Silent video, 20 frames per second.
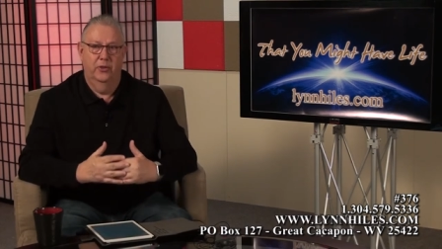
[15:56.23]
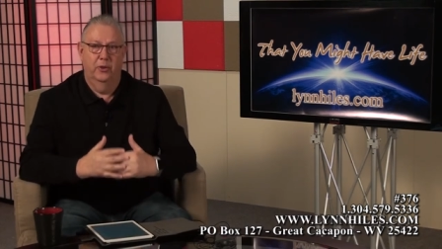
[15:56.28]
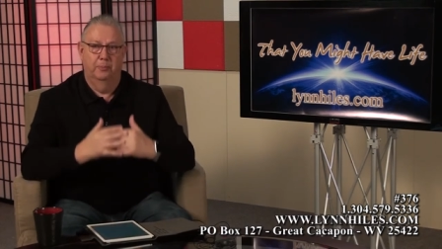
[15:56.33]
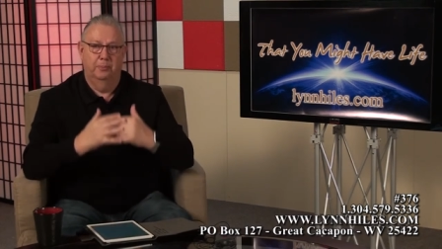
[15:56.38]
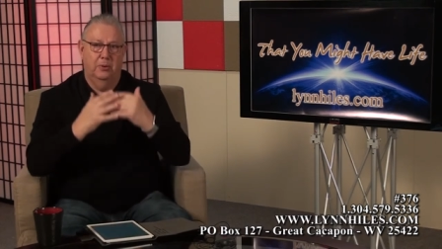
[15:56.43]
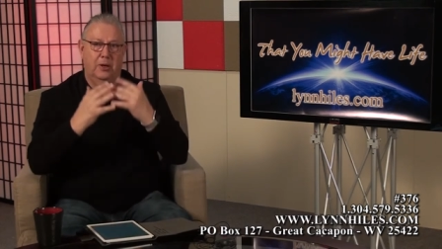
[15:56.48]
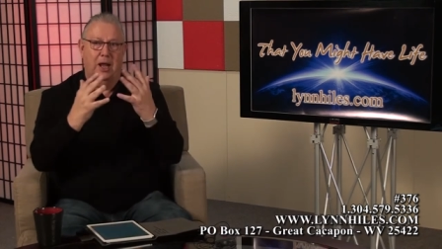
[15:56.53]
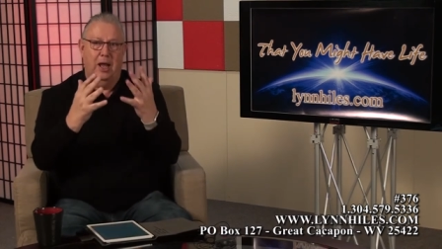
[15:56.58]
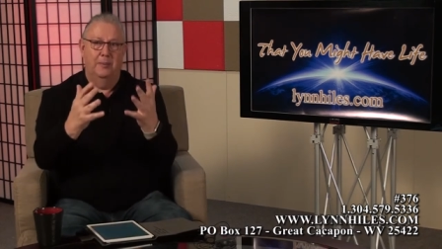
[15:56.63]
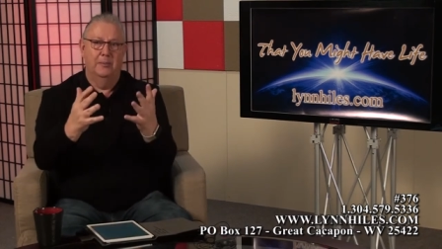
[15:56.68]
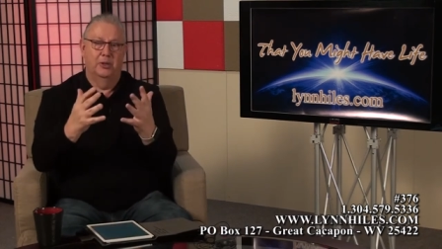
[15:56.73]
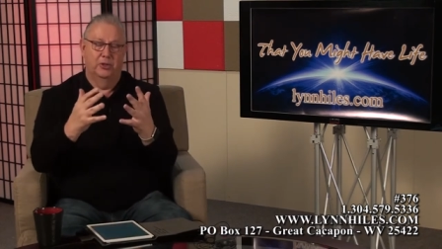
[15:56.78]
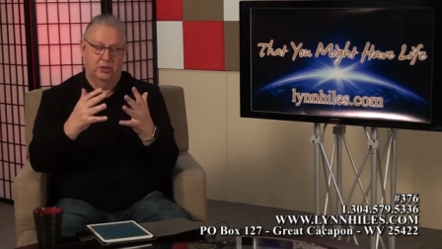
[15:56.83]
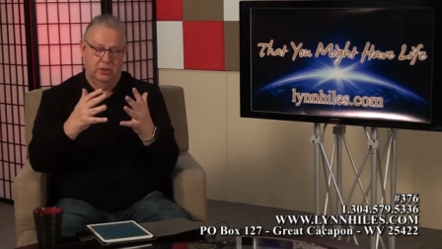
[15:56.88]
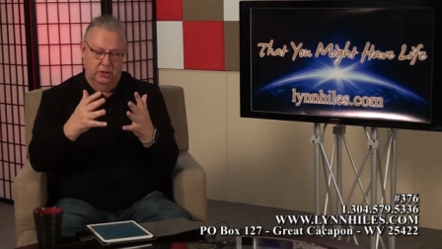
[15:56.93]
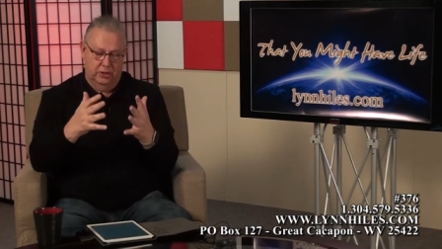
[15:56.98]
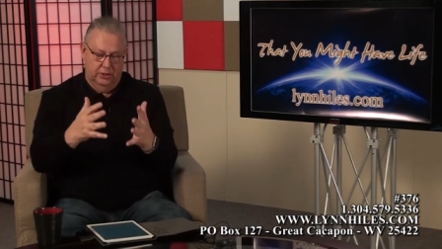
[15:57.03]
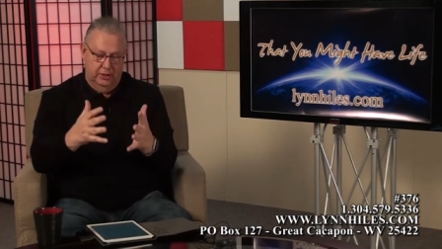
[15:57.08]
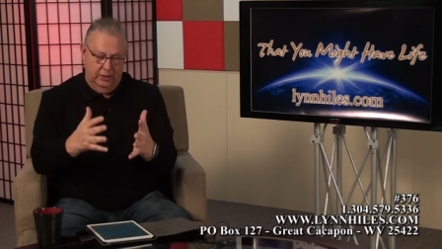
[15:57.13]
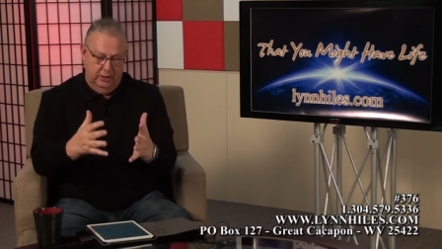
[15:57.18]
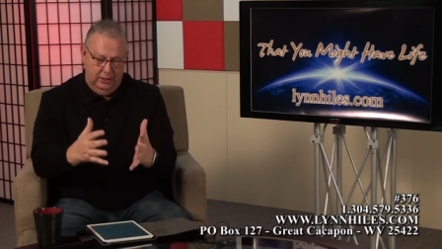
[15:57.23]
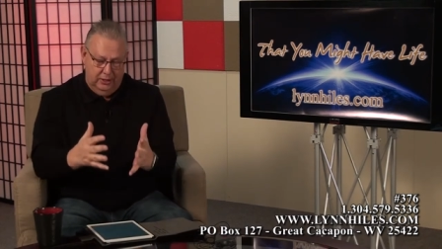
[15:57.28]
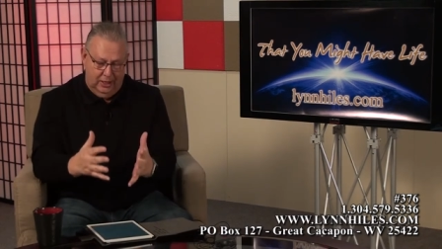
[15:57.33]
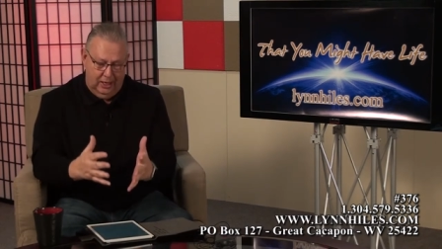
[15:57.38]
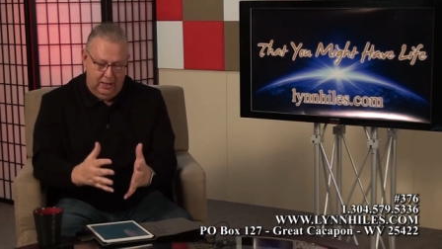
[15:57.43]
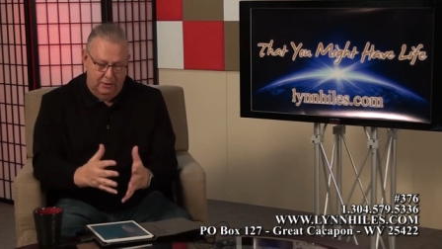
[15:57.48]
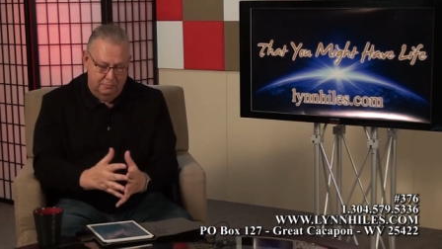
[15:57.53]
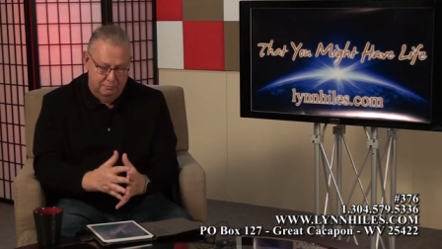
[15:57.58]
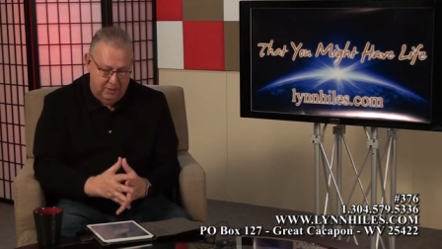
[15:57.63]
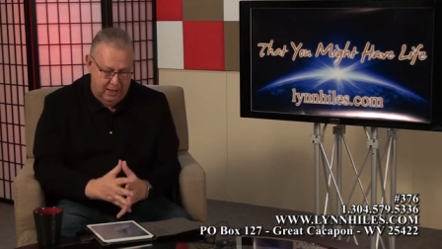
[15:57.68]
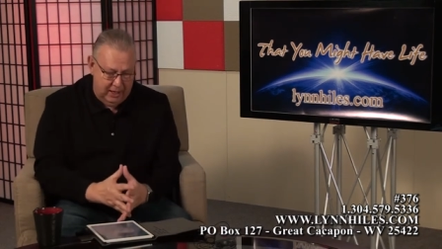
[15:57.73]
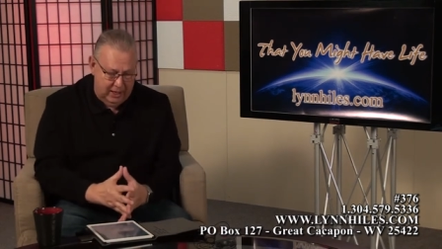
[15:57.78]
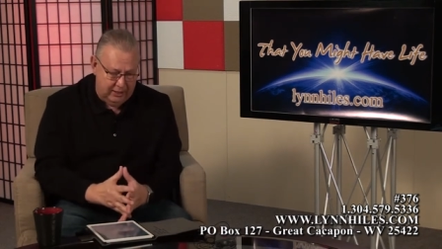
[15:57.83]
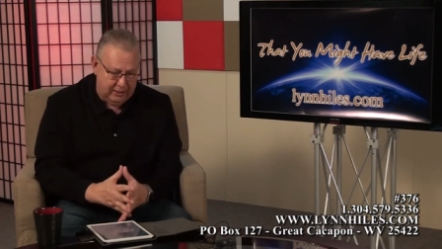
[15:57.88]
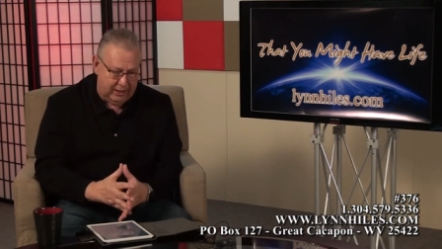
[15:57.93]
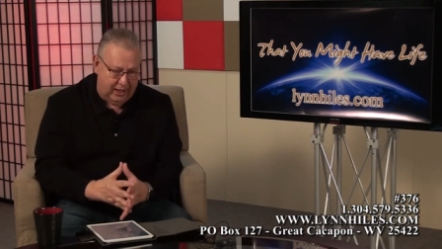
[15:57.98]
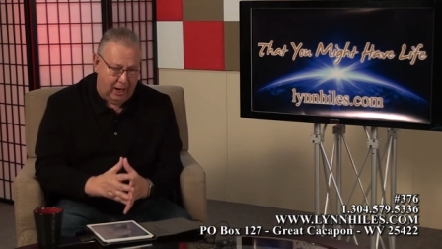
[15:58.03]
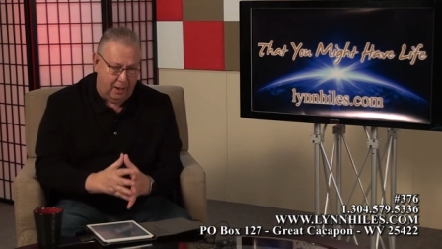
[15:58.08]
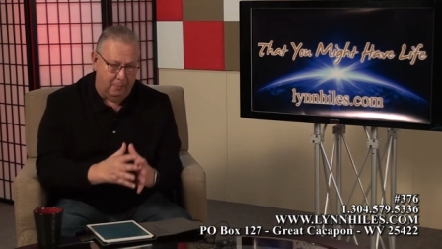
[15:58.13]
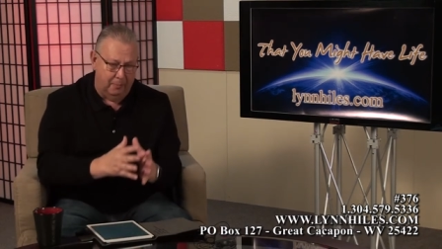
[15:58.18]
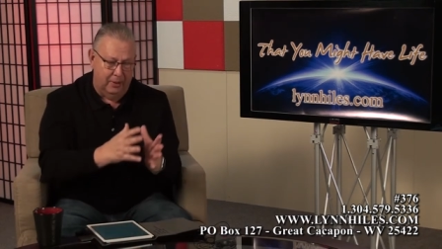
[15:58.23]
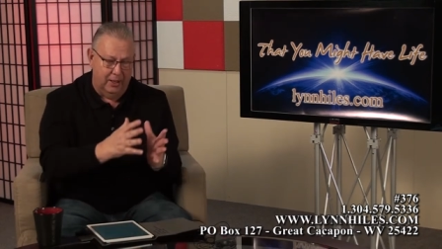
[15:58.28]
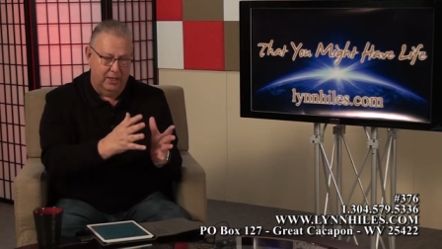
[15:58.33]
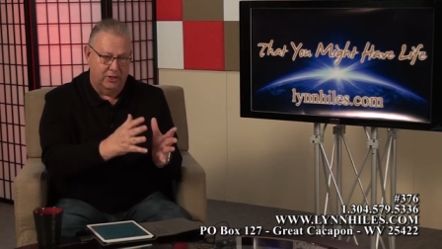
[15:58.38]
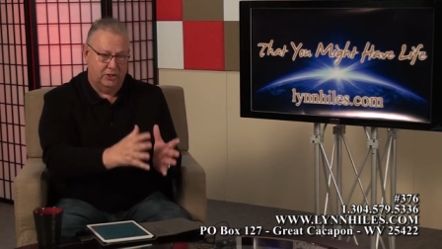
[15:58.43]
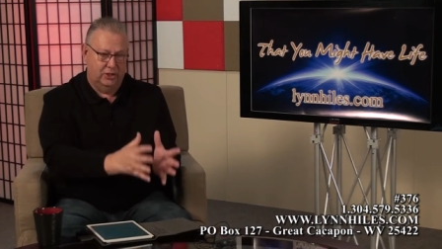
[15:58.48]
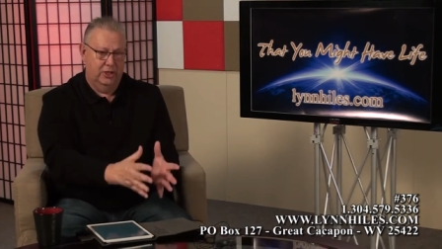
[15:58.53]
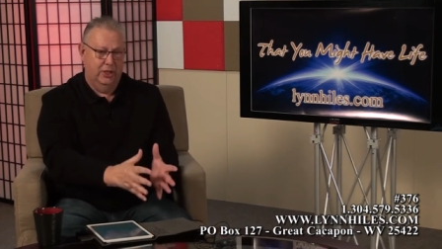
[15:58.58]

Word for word: The promises that God made that I'll bless